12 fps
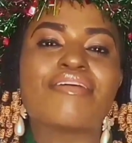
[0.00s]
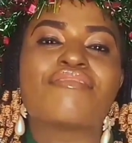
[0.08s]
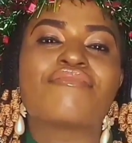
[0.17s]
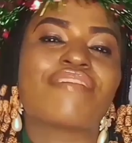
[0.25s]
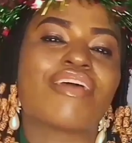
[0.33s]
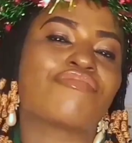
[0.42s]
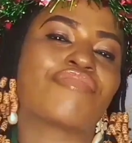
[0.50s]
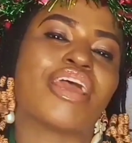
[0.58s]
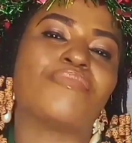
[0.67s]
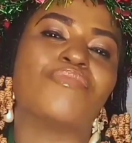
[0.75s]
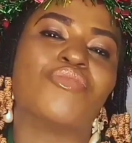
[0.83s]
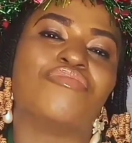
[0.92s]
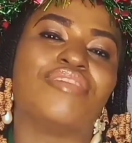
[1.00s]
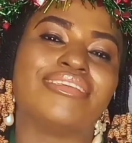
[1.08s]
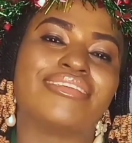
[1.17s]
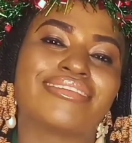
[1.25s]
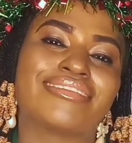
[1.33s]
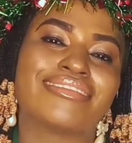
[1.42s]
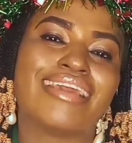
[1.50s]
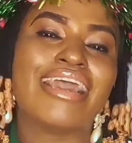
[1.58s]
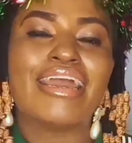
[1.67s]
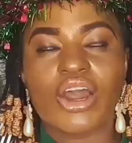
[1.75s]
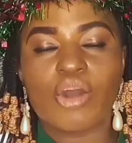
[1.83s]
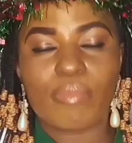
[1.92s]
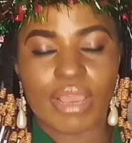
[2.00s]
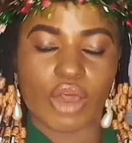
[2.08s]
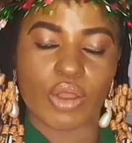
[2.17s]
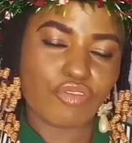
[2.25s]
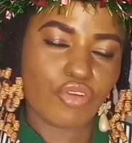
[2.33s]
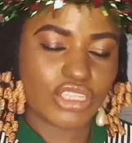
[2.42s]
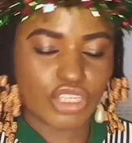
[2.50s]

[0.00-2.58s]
favorite movies. Oh my god, have you gotten